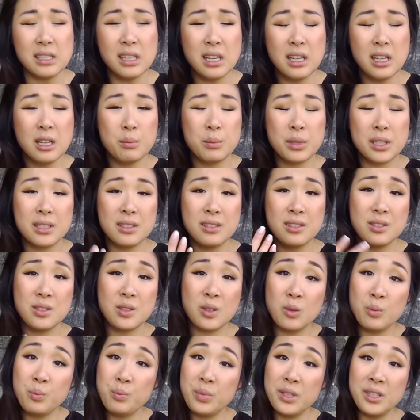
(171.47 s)
but
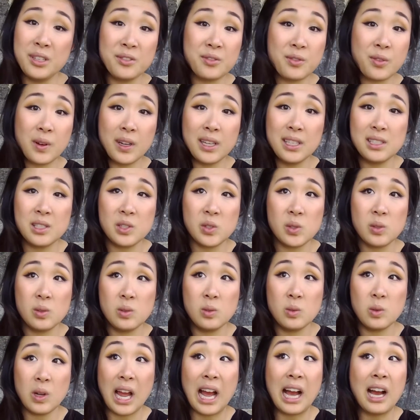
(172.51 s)
don't be afraid
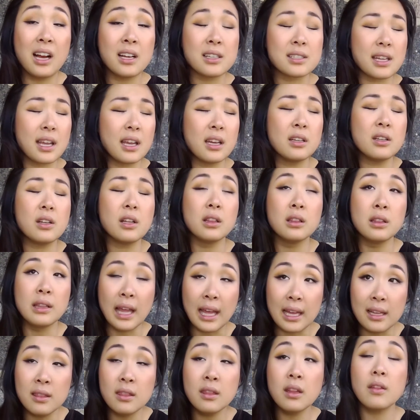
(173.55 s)
to ask and
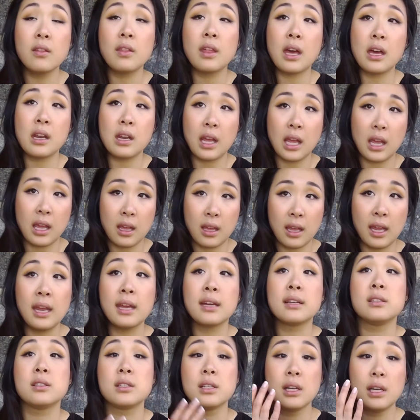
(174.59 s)
lend that
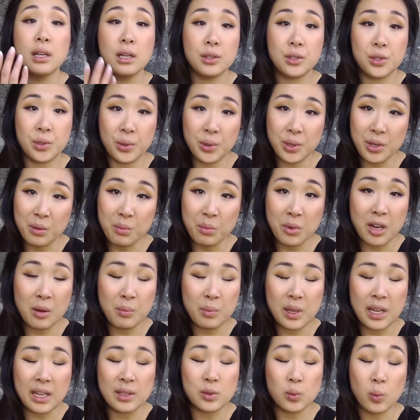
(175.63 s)
hand to your mom
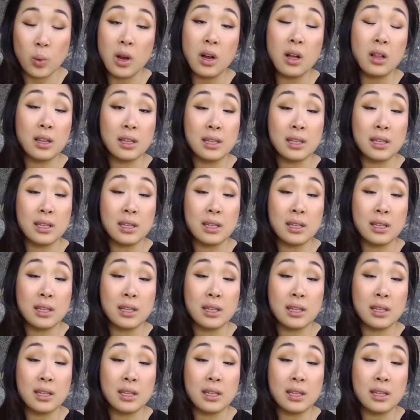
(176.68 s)
as well,